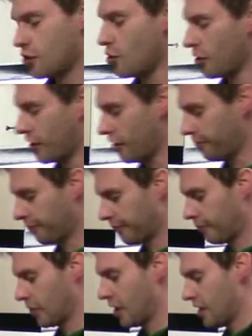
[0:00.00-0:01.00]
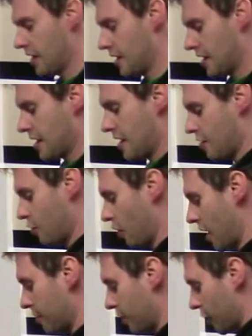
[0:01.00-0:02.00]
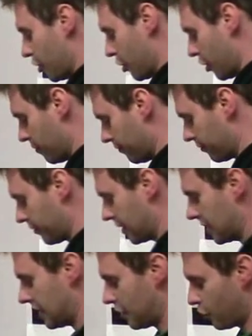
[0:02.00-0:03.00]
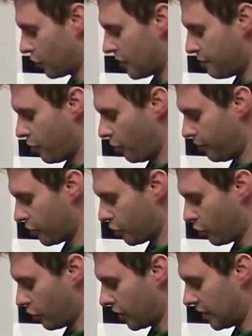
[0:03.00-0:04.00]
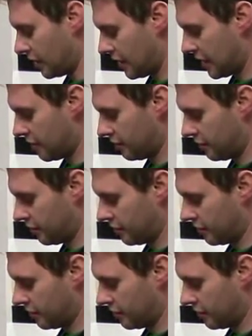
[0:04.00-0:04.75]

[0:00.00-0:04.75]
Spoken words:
corker. And all I'm going to do, literally pop the cork in there,